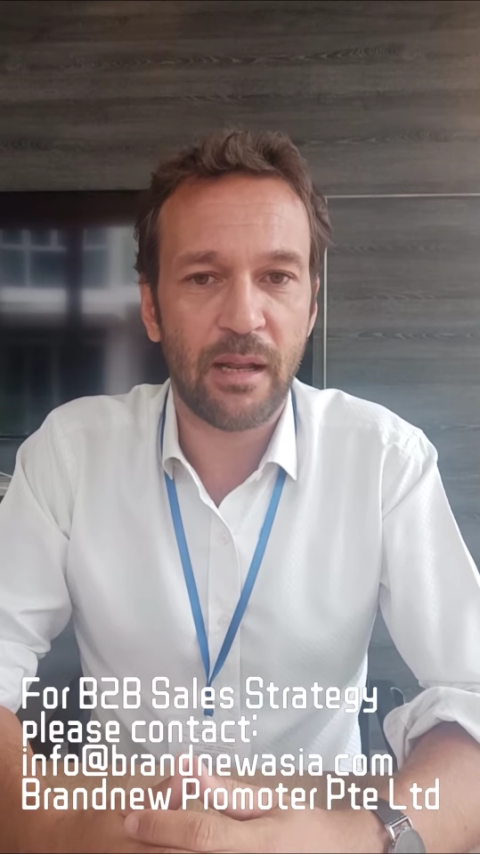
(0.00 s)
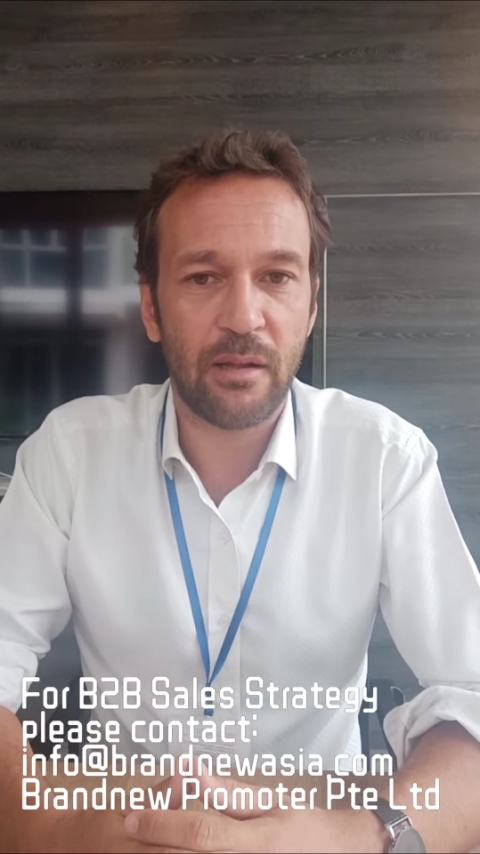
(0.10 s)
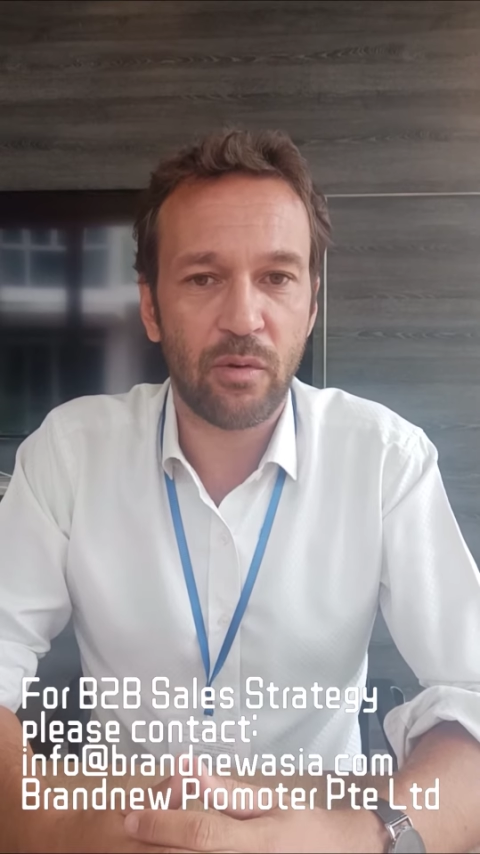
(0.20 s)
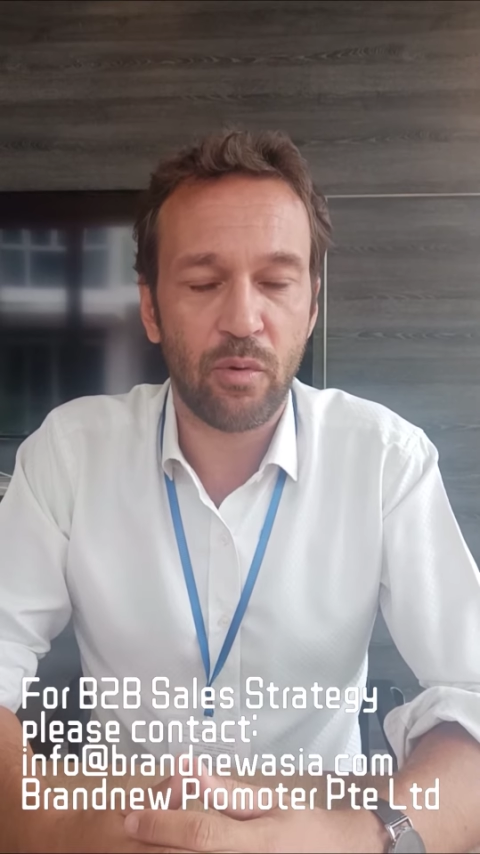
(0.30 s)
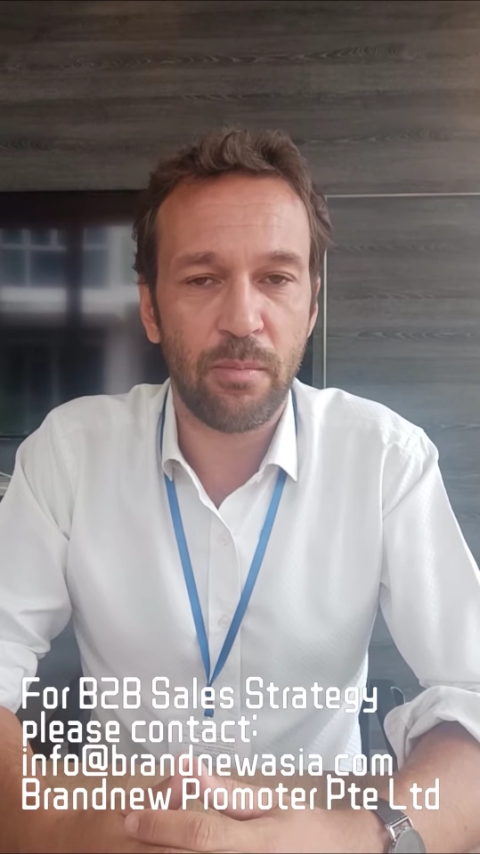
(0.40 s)
it
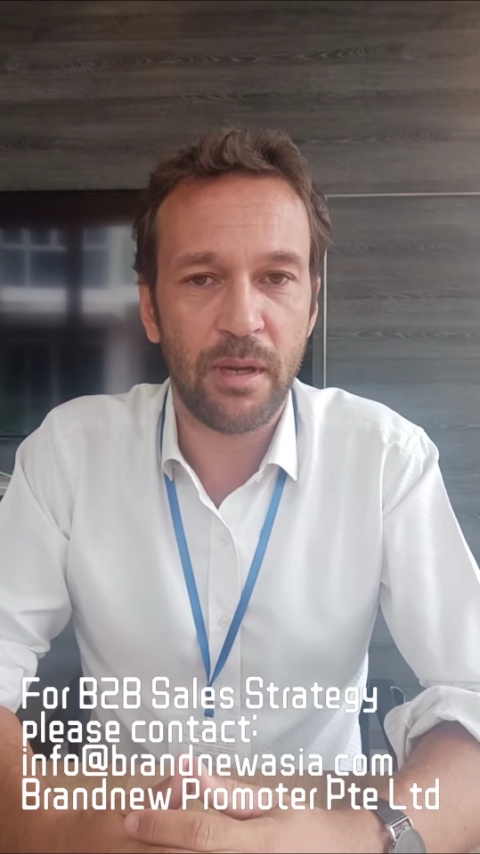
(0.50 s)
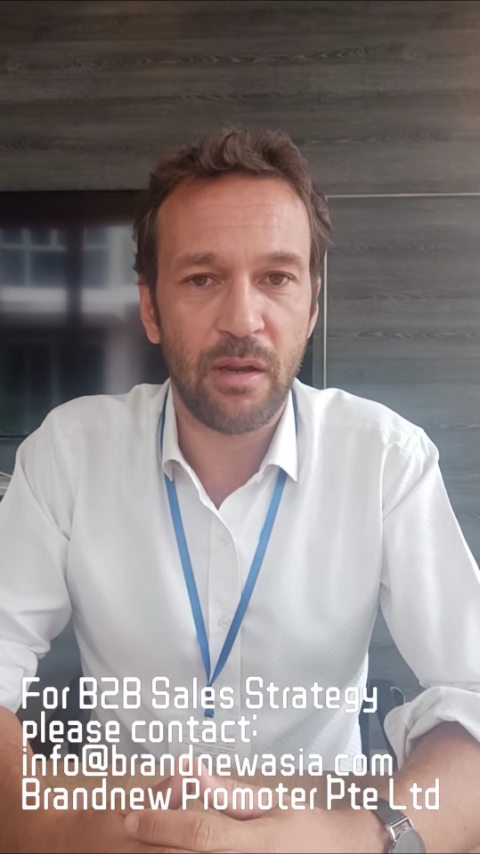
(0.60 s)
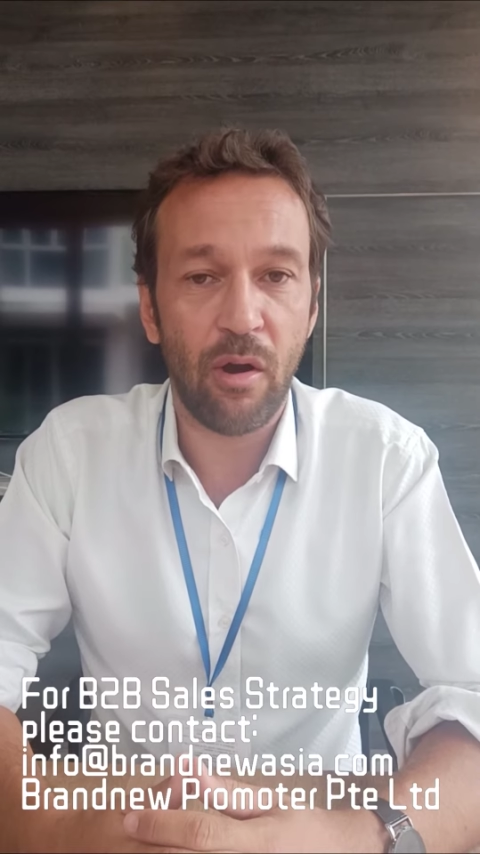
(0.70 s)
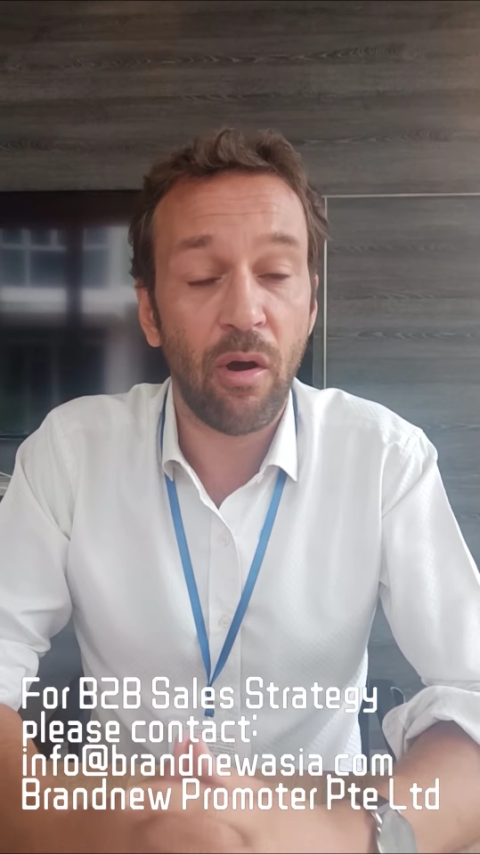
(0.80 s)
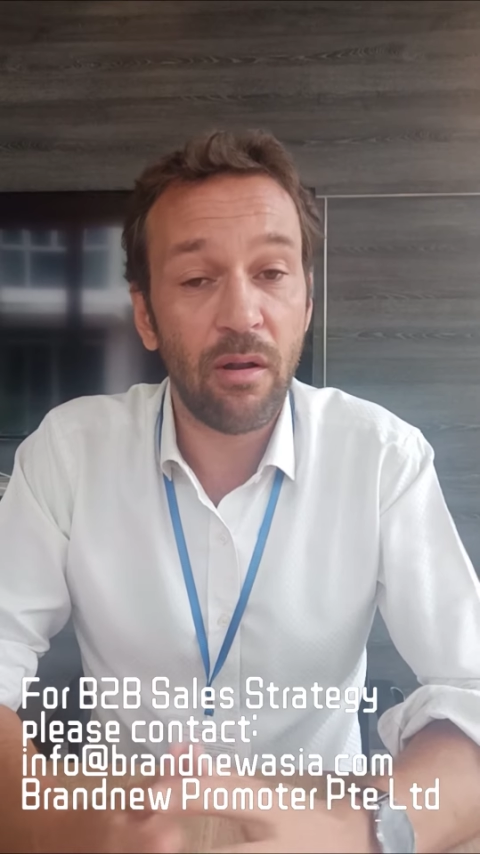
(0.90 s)
could be
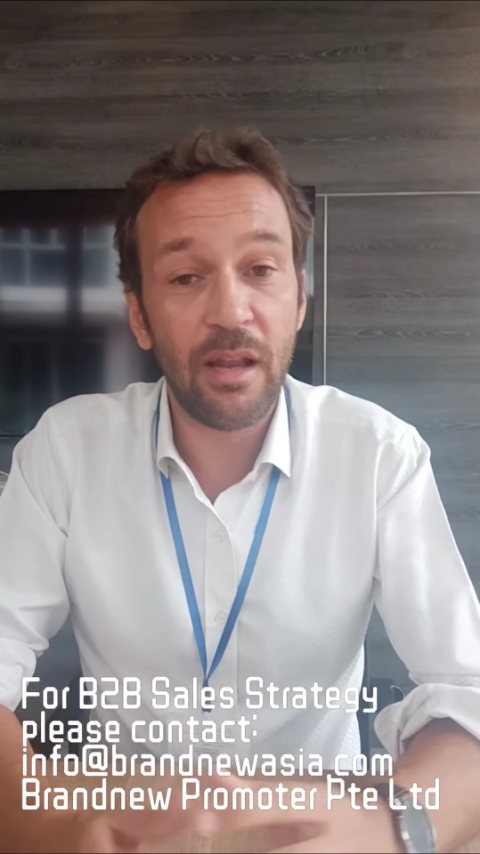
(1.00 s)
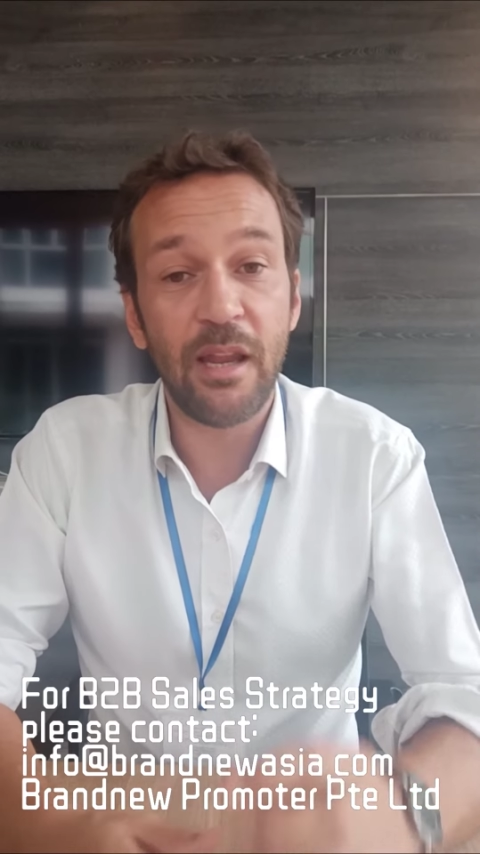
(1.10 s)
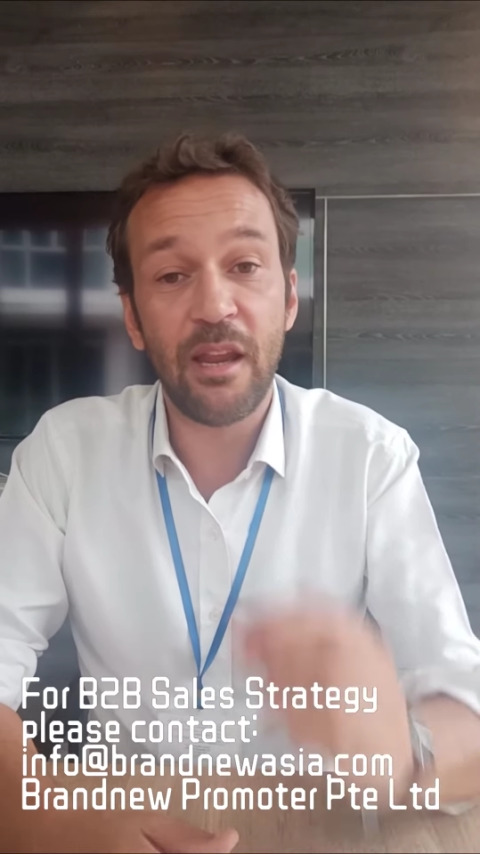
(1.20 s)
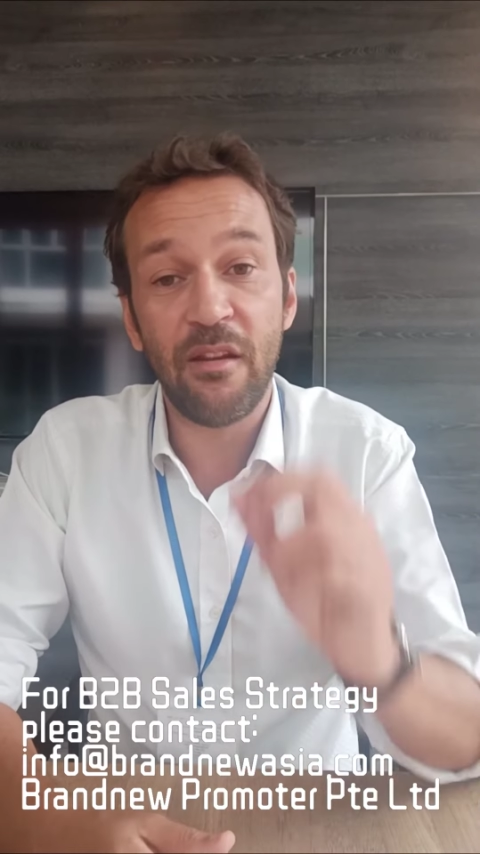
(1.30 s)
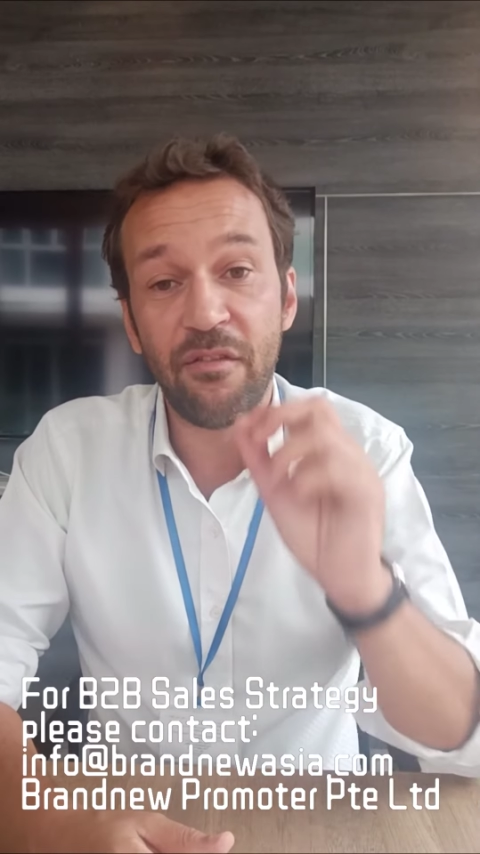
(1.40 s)
only
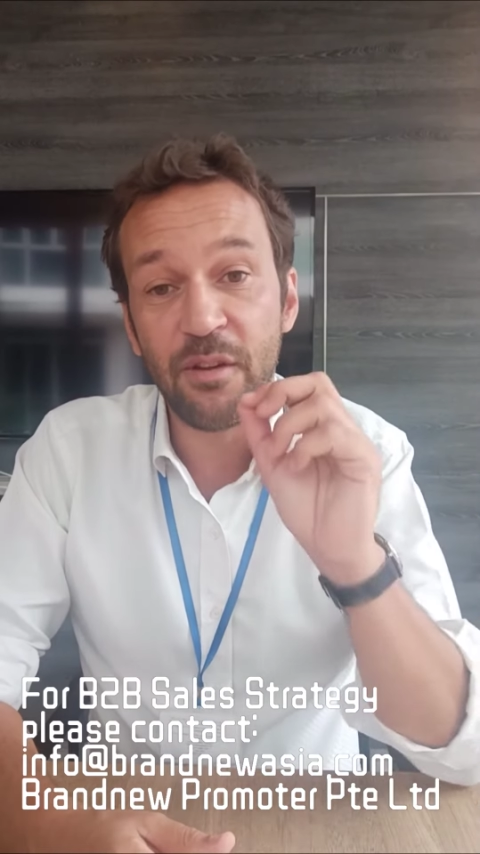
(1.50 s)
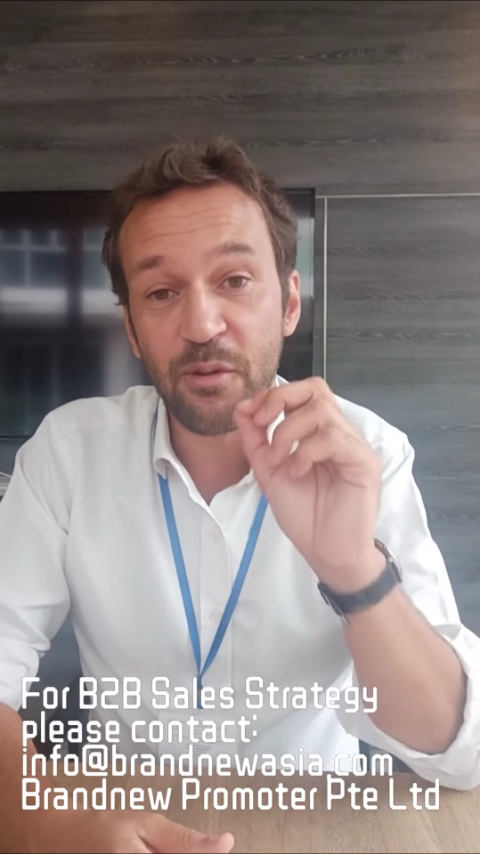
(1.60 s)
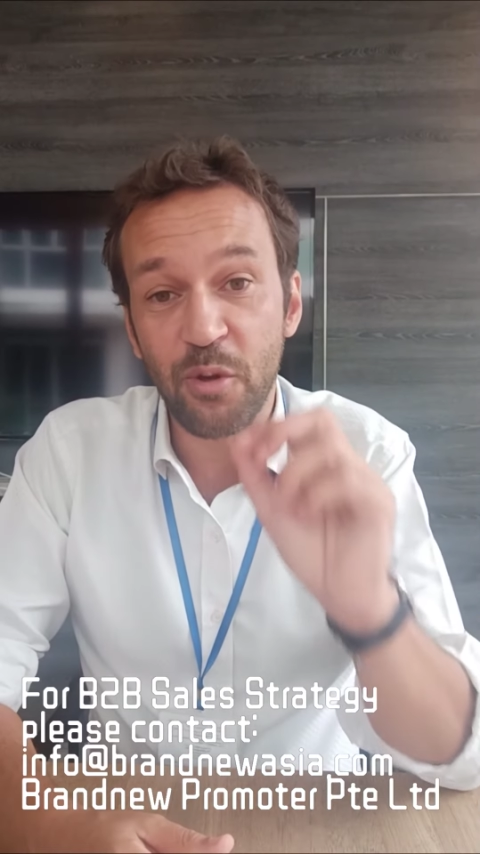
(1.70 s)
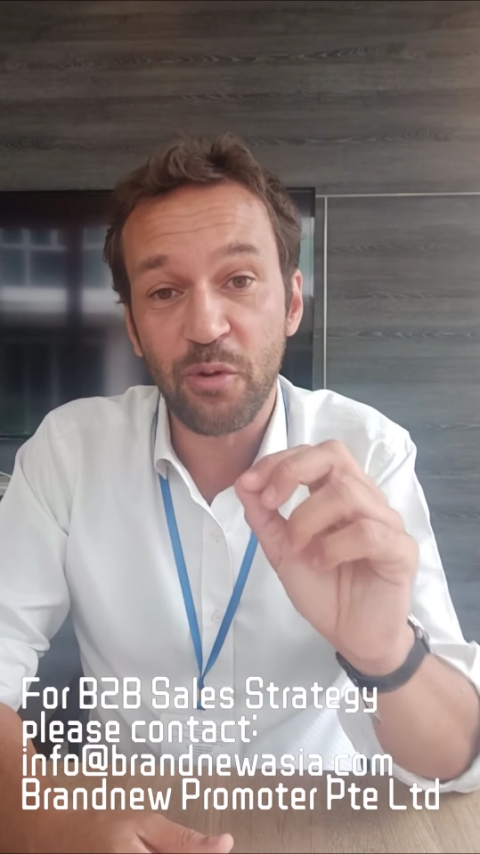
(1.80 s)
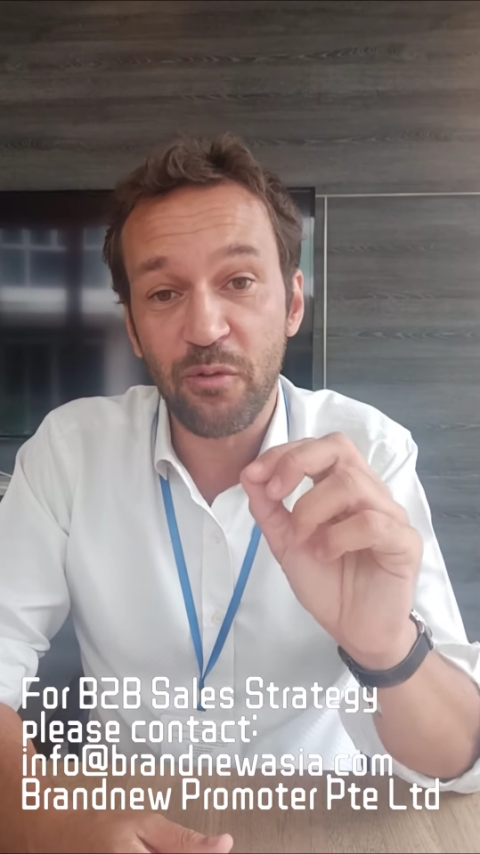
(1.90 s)
if it's
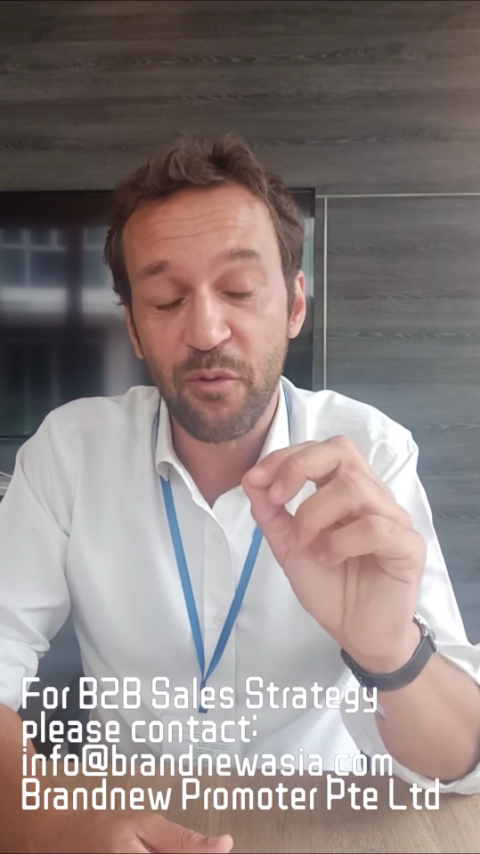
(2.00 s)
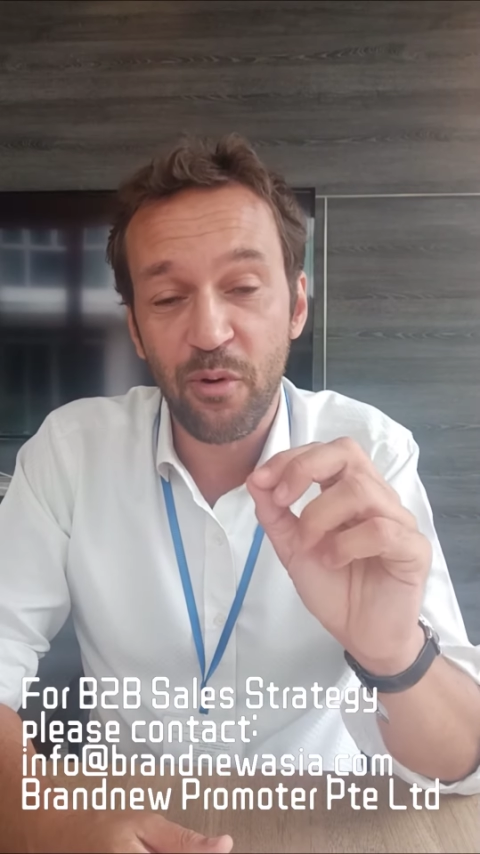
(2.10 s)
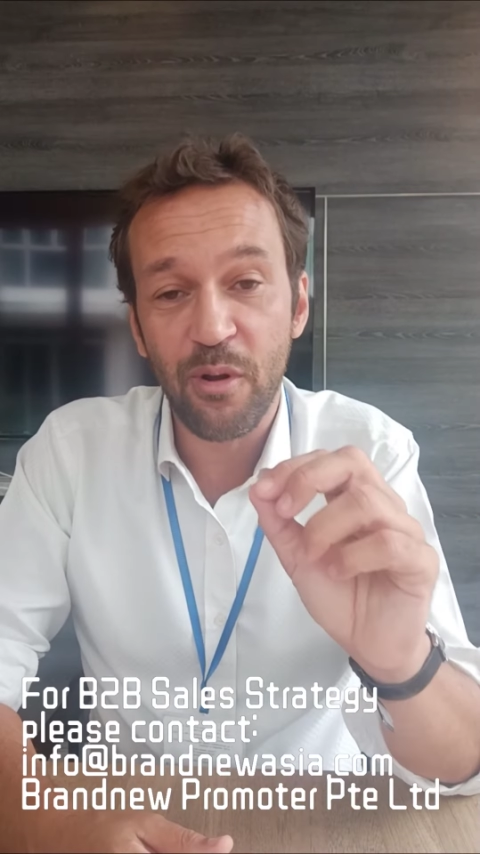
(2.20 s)
useful